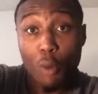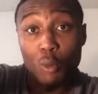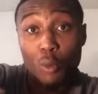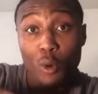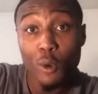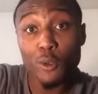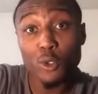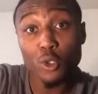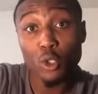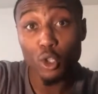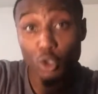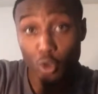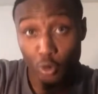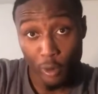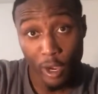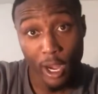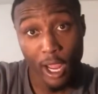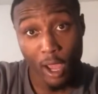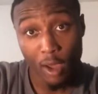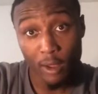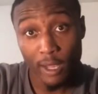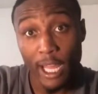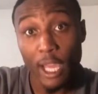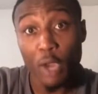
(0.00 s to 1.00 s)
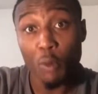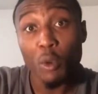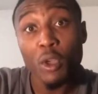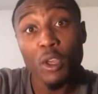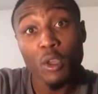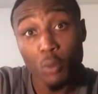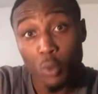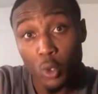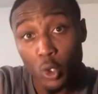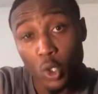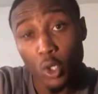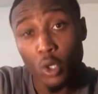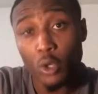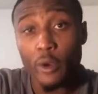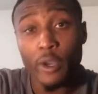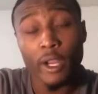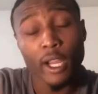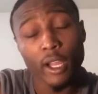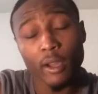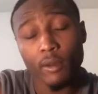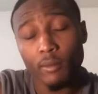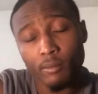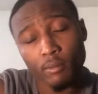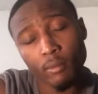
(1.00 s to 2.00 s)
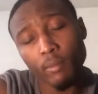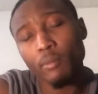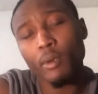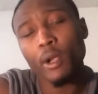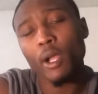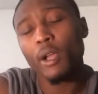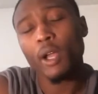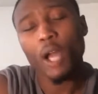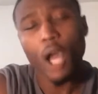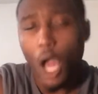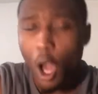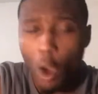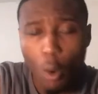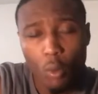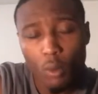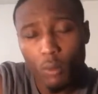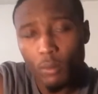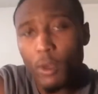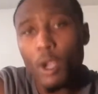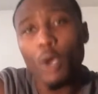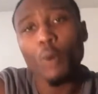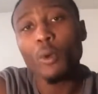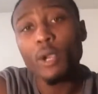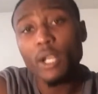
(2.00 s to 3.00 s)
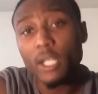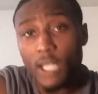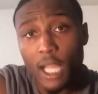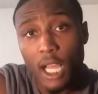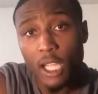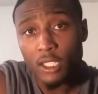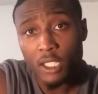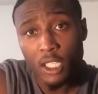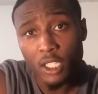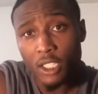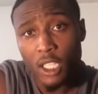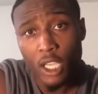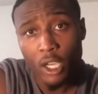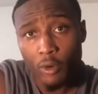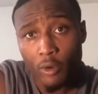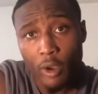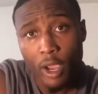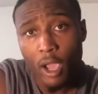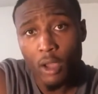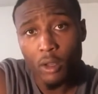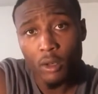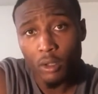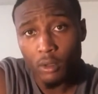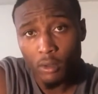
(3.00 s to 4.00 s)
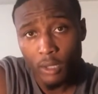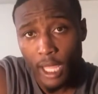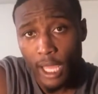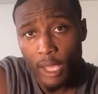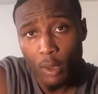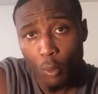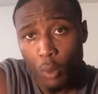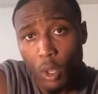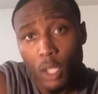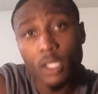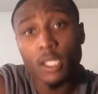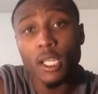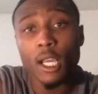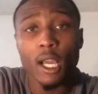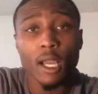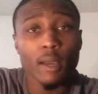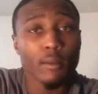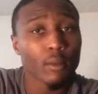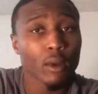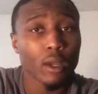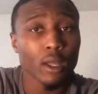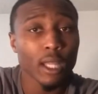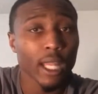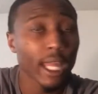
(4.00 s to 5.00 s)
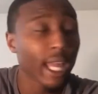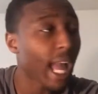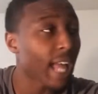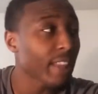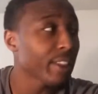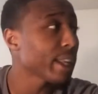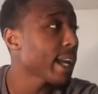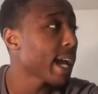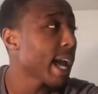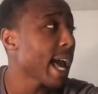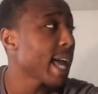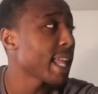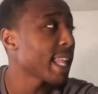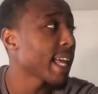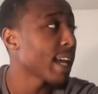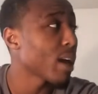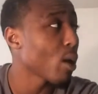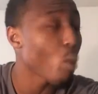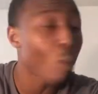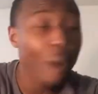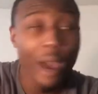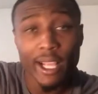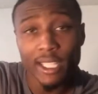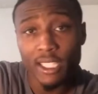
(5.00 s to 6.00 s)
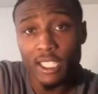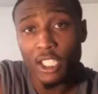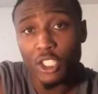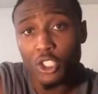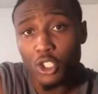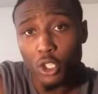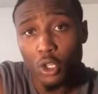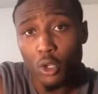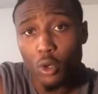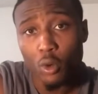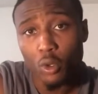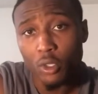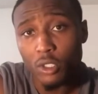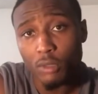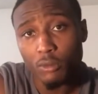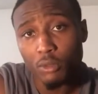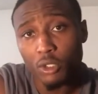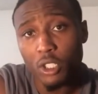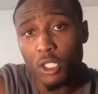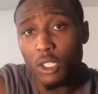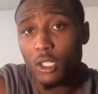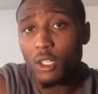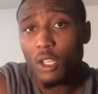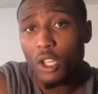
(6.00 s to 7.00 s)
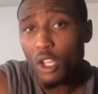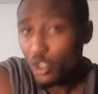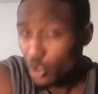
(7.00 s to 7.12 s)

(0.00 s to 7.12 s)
we was on the ground, like, we was on the ground, bro. We did not touch that ground, like, one time, bro. Like, I think I had, like, a white t-shirt on or some shit.